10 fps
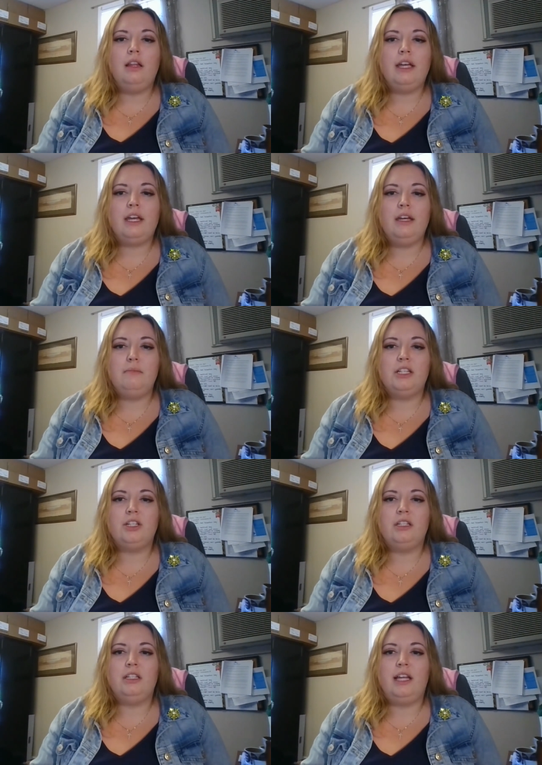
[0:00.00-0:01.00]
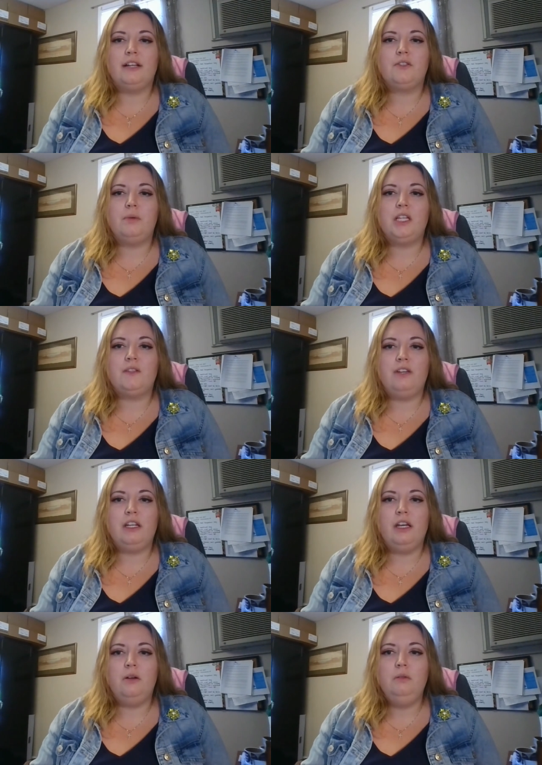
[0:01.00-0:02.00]
Like I had mentioned in last week's
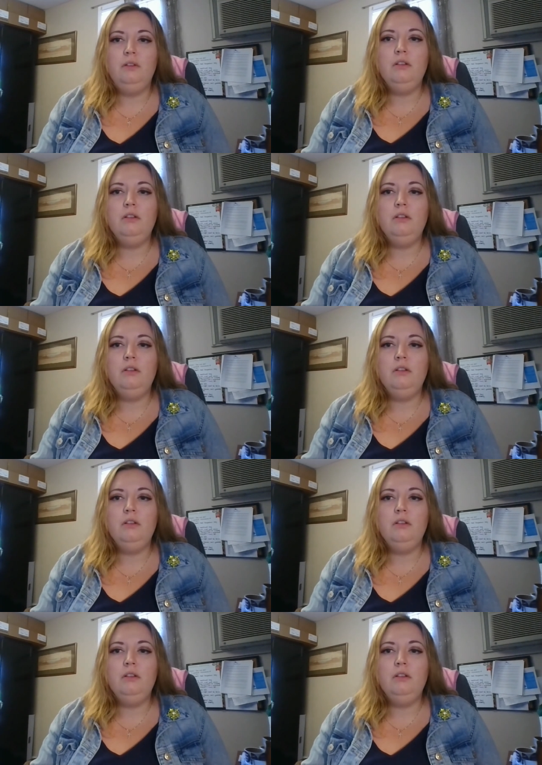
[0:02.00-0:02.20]
video,